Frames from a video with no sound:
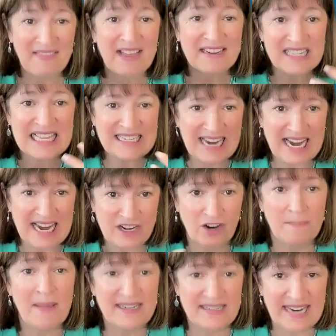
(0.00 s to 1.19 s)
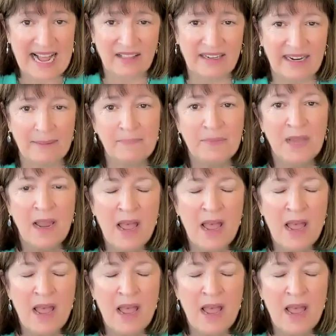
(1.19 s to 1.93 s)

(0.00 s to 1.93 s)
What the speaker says: And that's the tenure mentality.